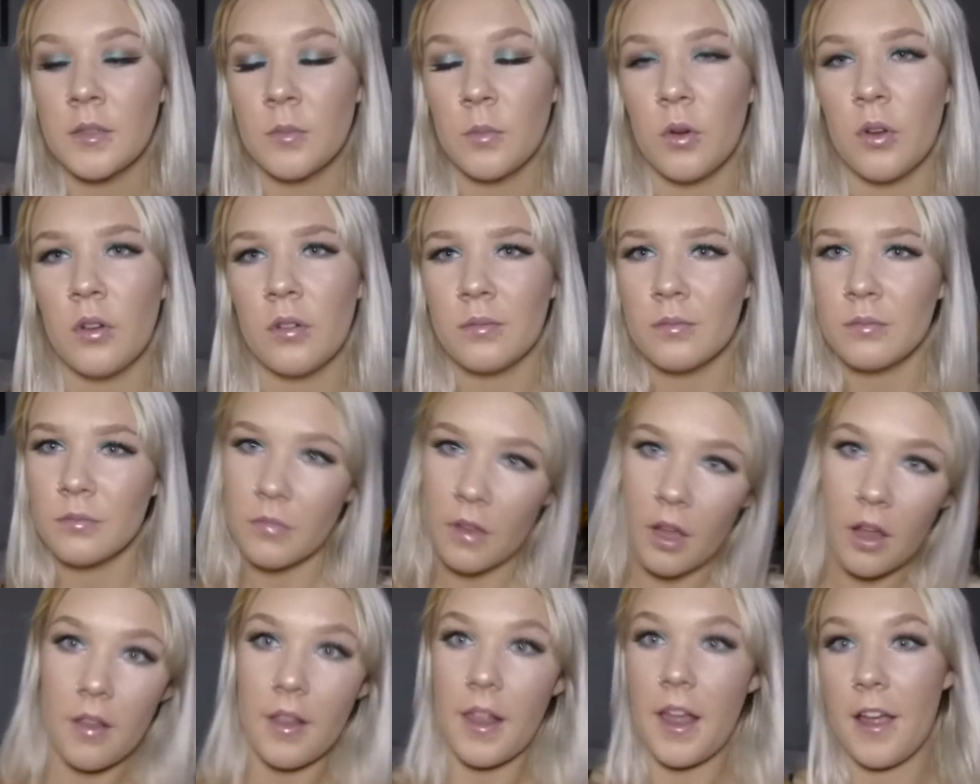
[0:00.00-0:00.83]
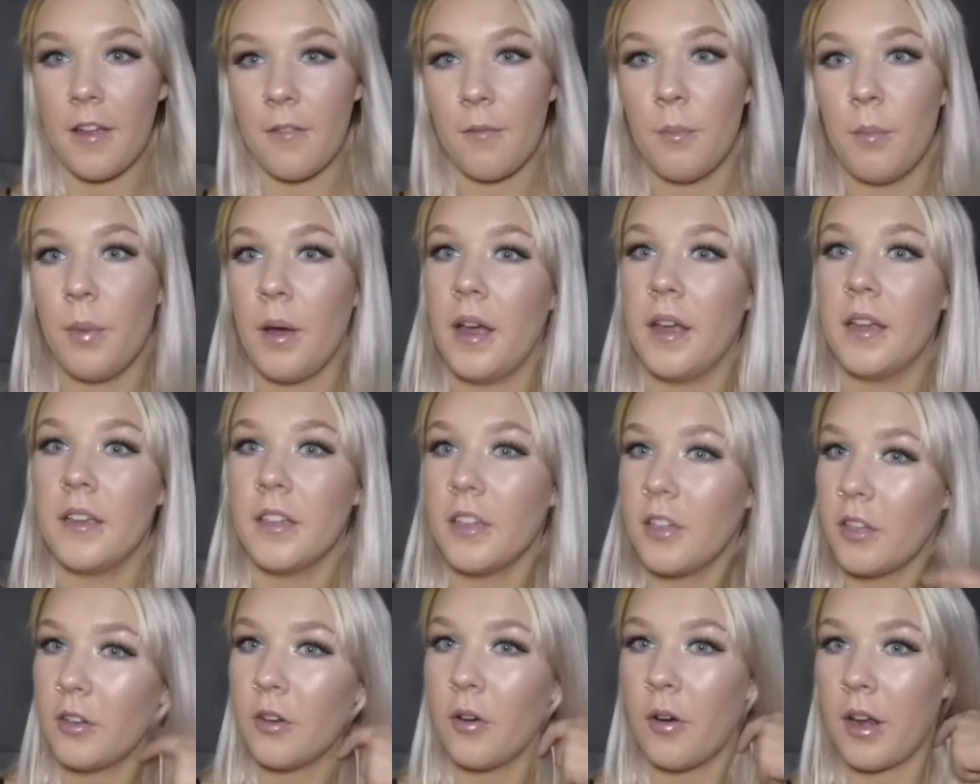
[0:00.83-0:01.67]
Well, not live, but
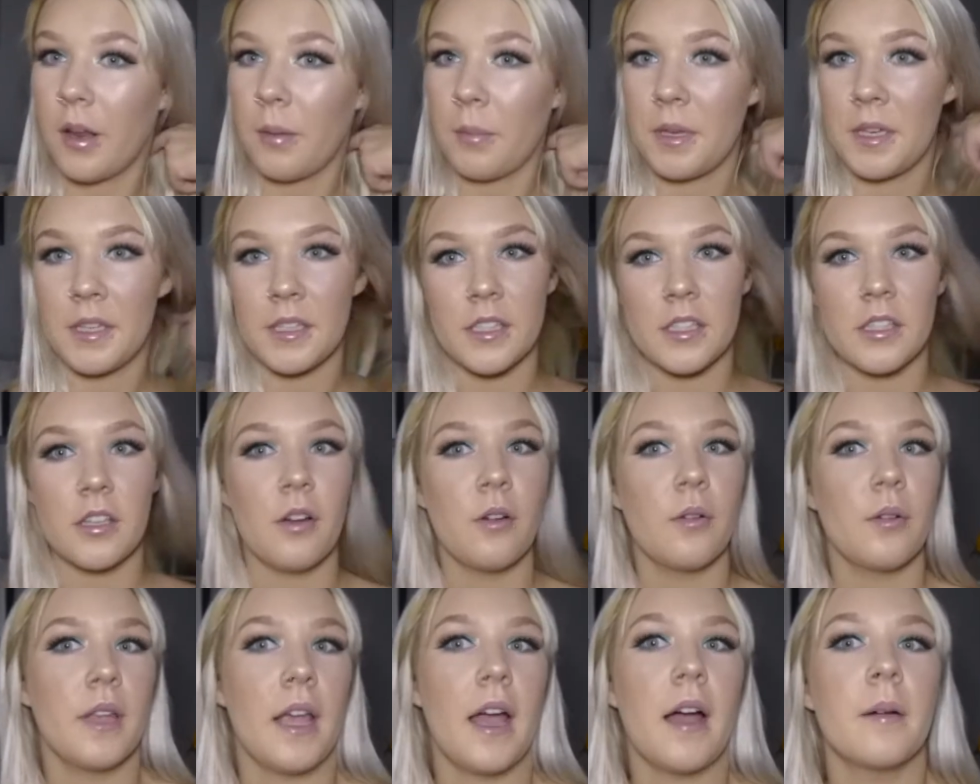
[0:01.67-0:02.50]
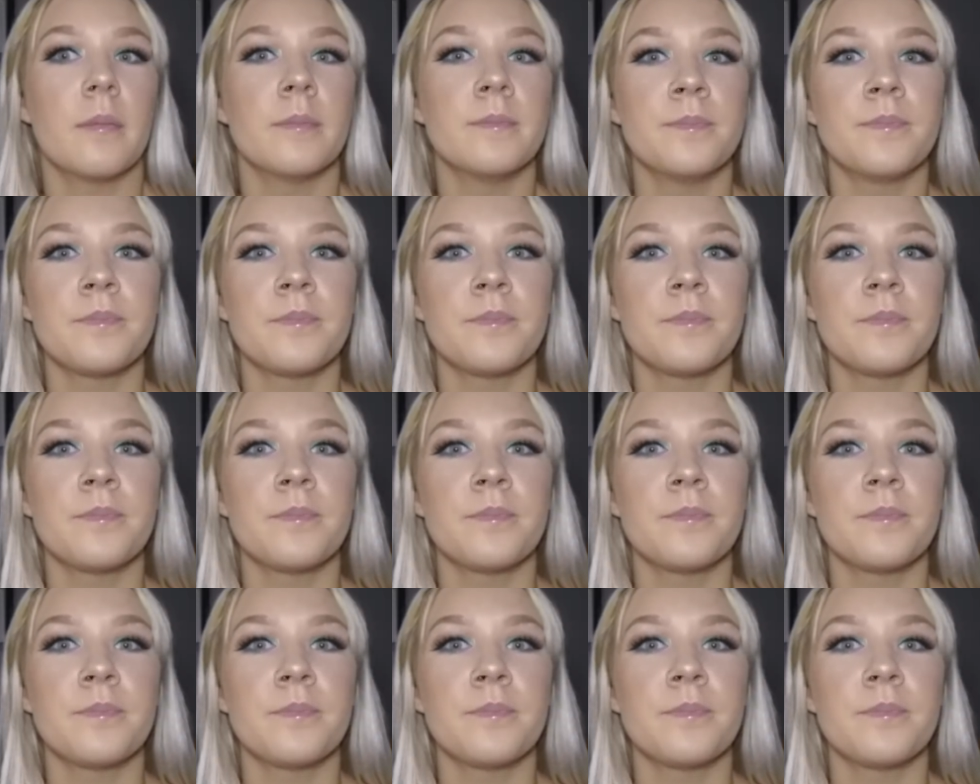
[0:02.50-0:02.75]
you know what I mean. So yeah,